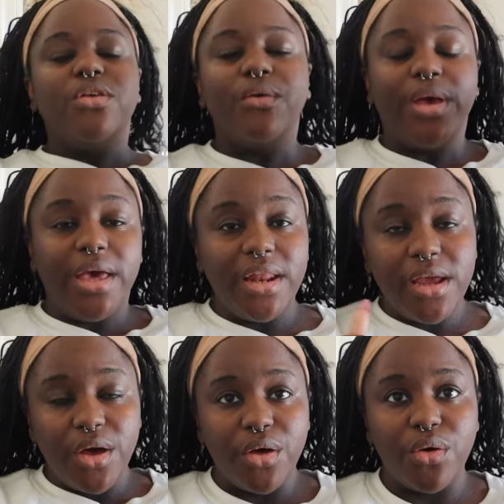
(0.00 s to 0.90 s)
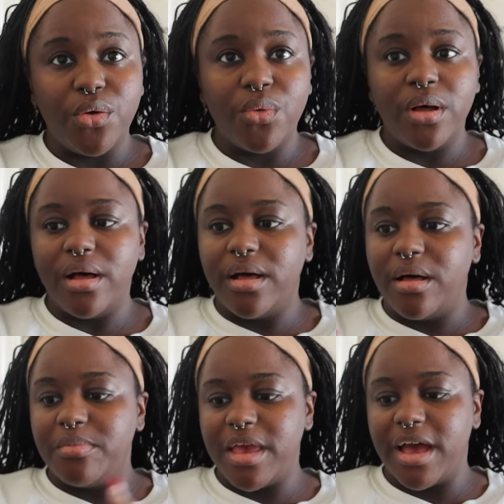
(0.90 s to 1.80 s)
So
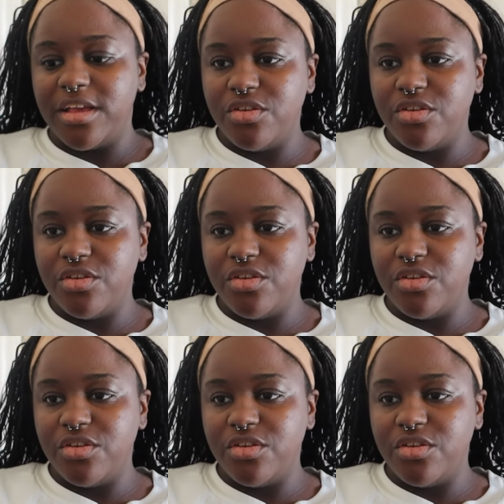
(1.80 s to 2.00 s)
anywho,